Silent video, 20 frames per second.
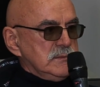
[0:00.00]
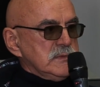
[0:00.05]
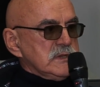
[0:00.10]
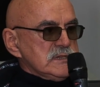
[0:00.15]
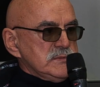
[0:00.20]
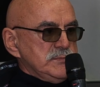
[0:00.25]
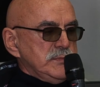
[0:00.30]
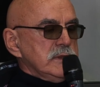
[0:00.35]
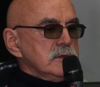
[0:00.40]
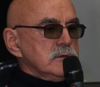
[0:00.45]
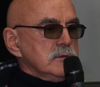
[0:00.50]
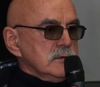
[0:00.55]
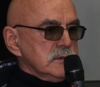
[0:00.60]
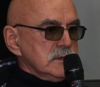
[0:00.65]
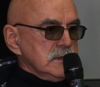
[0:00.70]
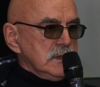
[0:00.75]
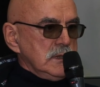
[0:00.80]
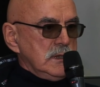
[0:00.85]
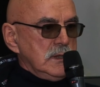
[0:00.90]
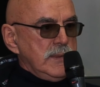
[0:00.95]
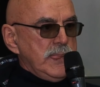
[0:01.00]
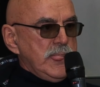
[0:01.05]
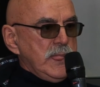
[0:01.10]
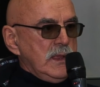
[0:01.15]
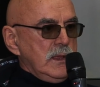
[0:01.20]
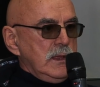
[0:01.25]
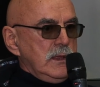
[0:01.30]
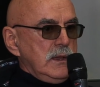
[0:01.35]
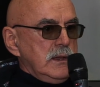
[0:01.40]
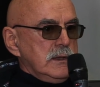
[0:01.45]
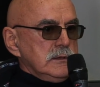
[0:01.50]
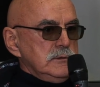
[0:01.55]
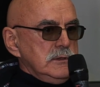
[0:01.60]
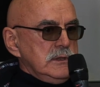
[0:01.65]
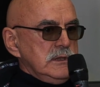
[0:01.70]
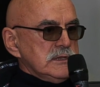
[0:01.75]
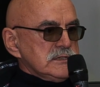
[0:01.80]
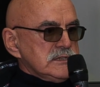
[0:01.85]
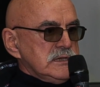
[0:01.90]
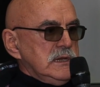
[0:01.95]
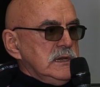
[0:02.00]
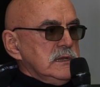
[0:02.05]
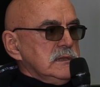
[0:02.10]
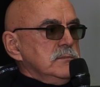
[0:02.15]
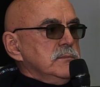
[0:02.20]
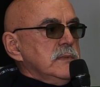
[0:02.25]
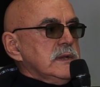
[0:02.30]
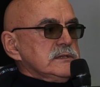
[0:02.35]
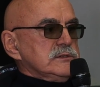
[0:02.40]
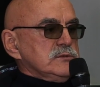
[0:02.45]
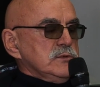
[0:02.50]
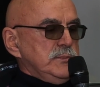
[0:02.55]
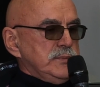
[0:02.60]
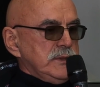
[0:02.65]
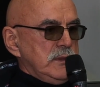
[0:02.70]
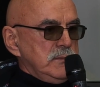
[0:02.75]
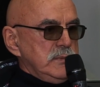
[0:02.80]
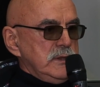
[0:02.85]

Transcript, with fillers: It is needed by the younger generation of